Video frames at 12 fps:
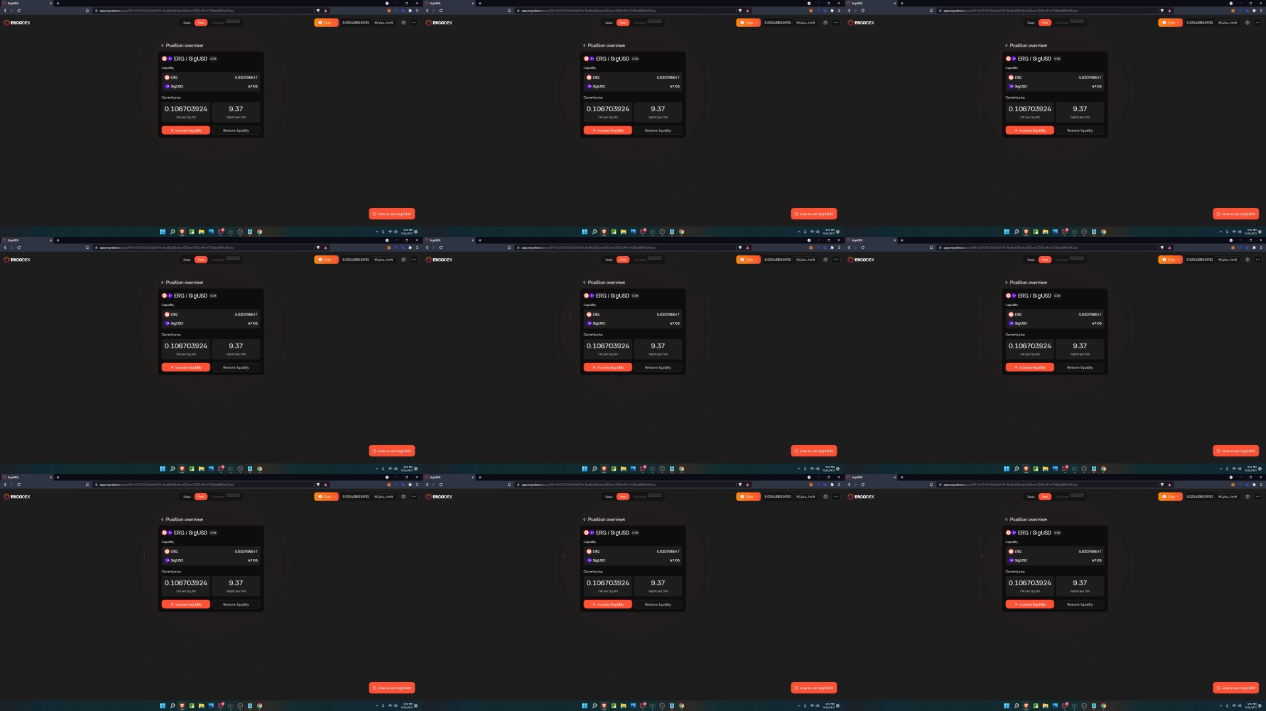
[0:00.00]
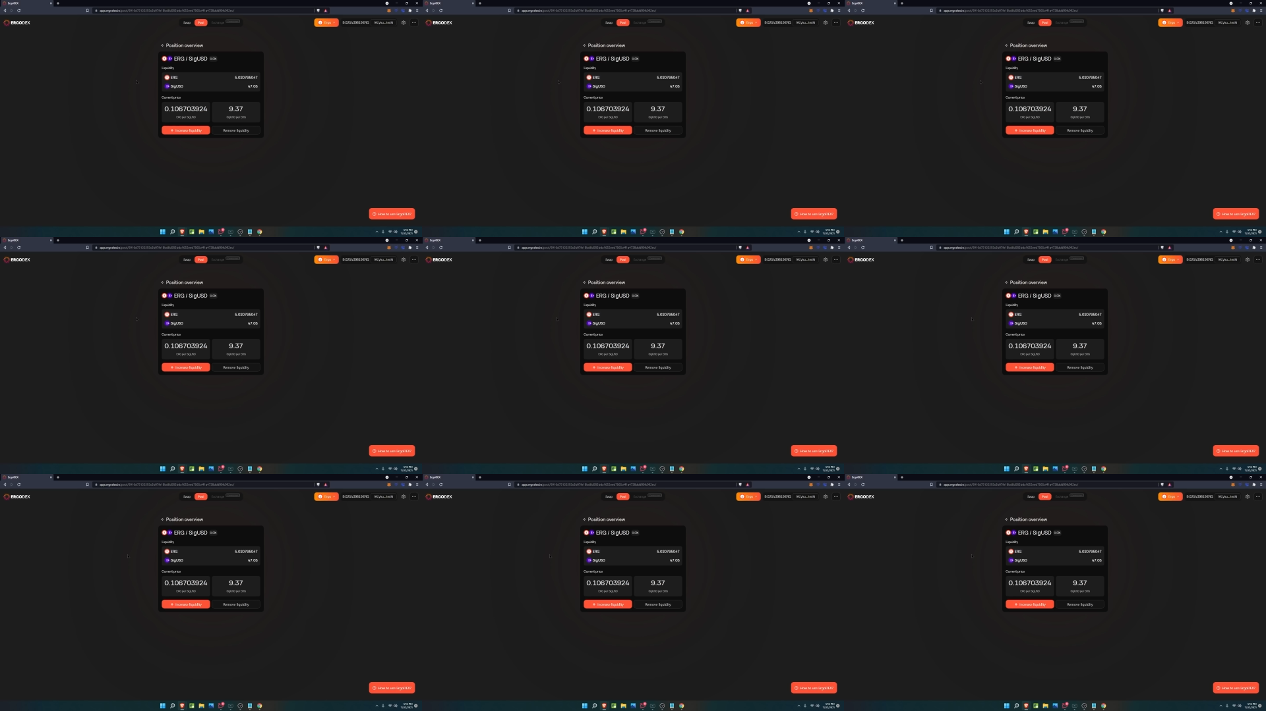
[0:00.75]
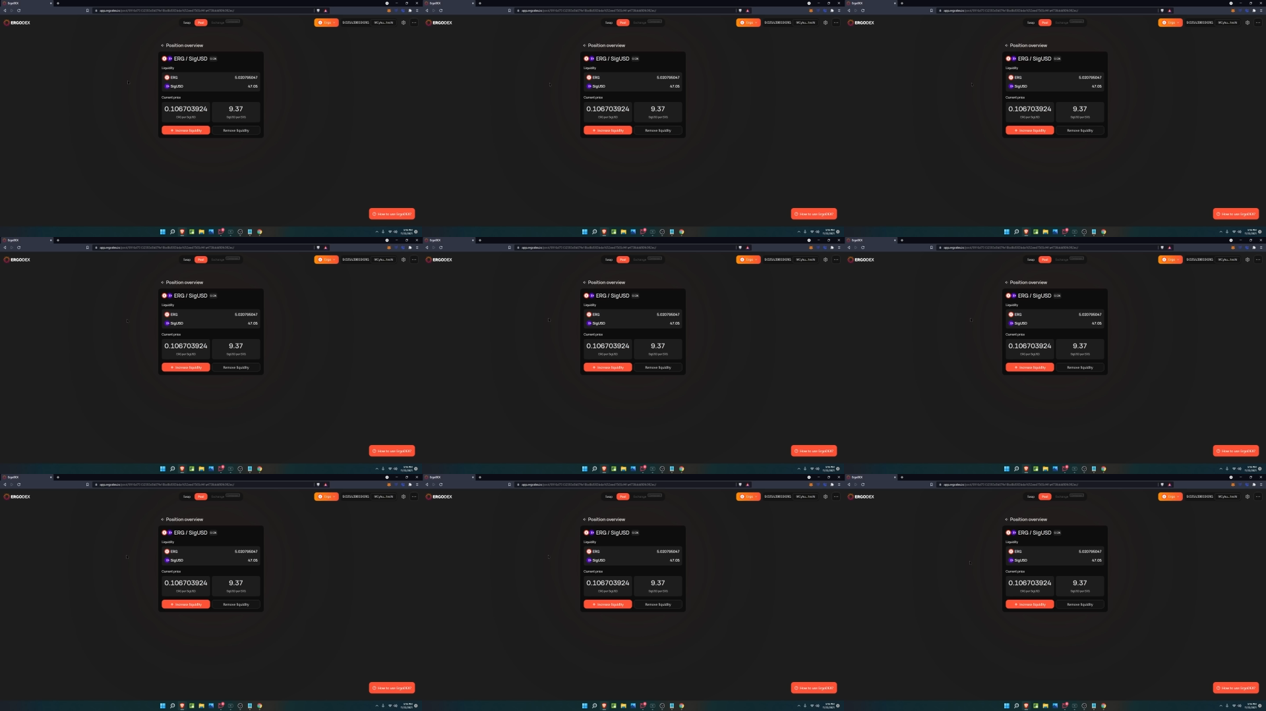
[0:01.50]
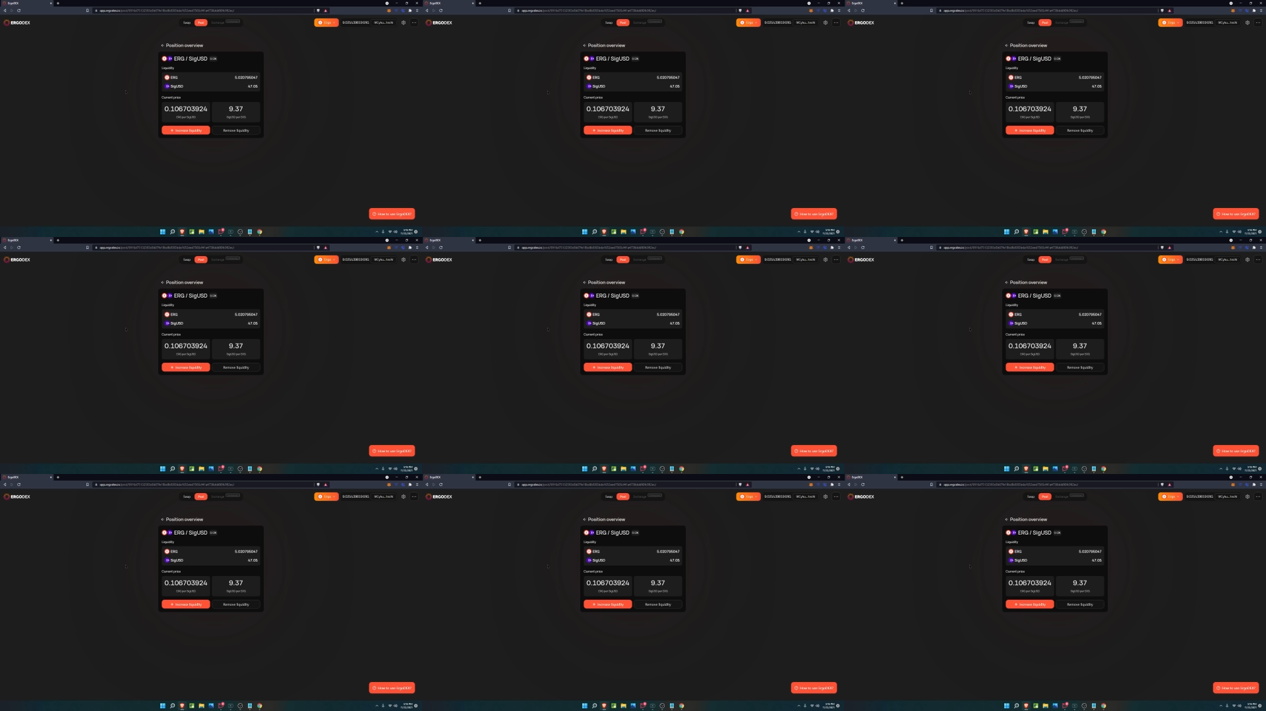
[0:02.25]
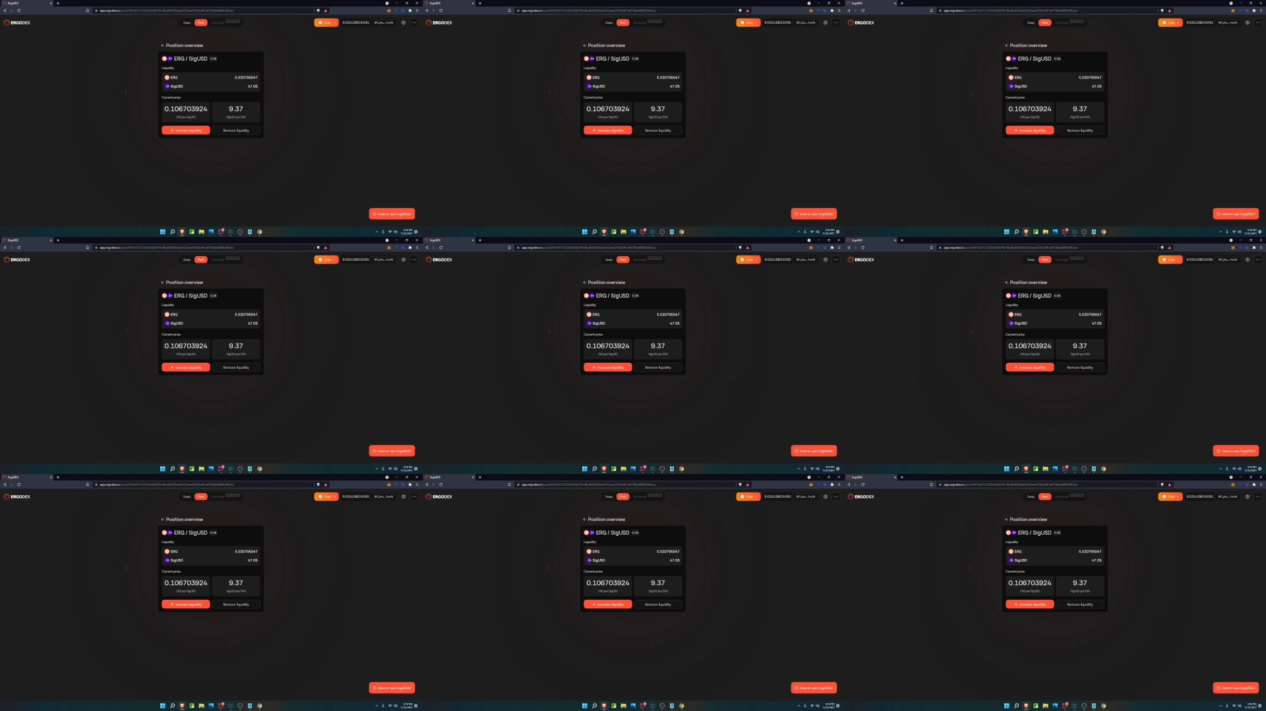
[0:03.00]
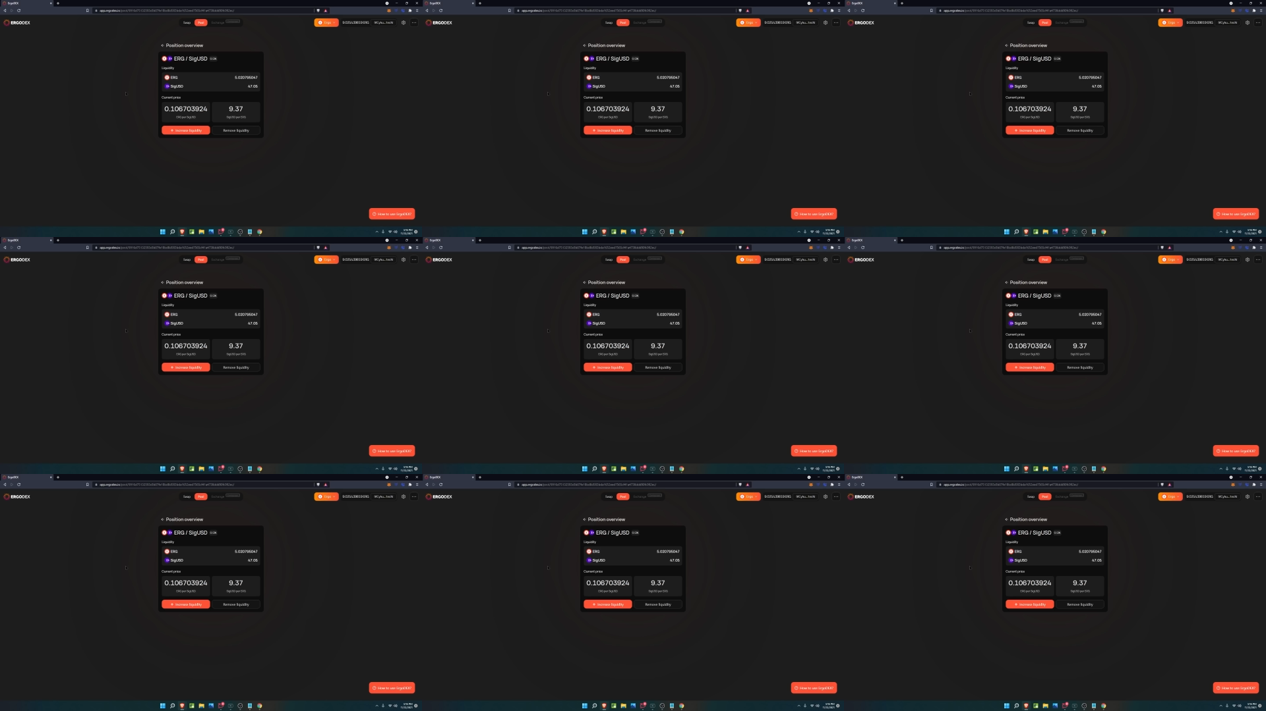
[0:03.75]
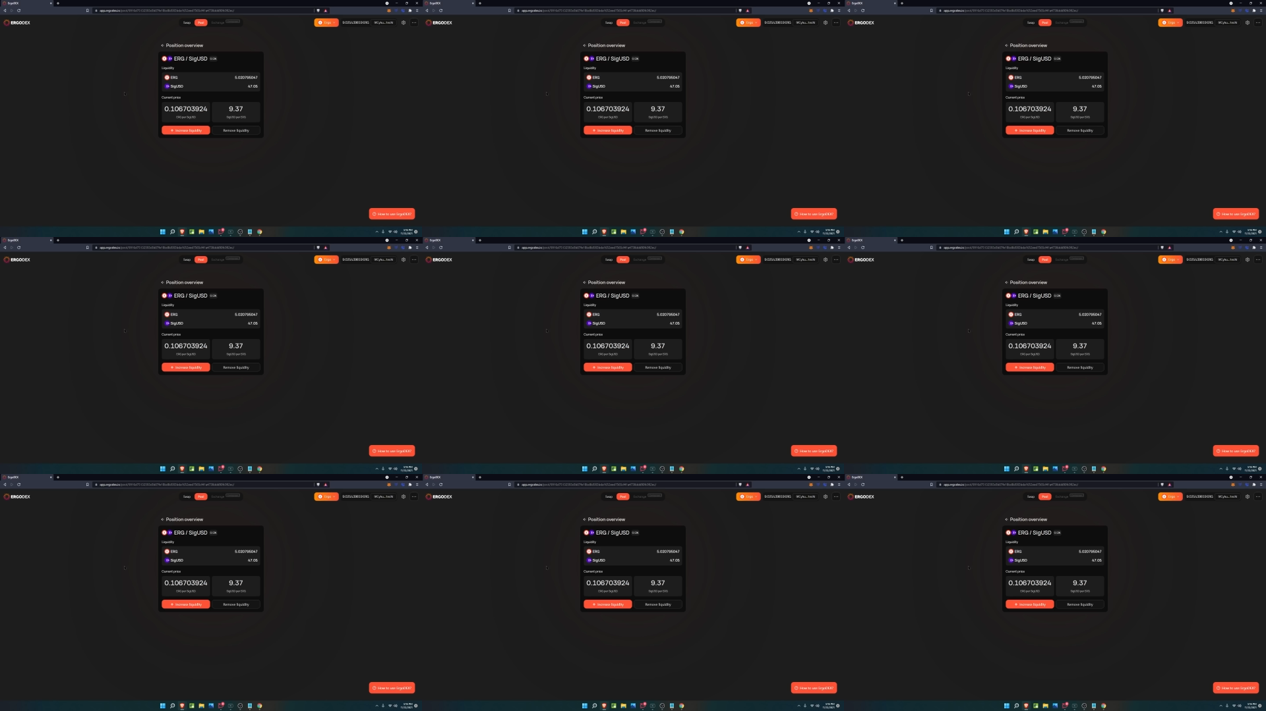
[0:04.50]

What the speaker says: (no speaker visible)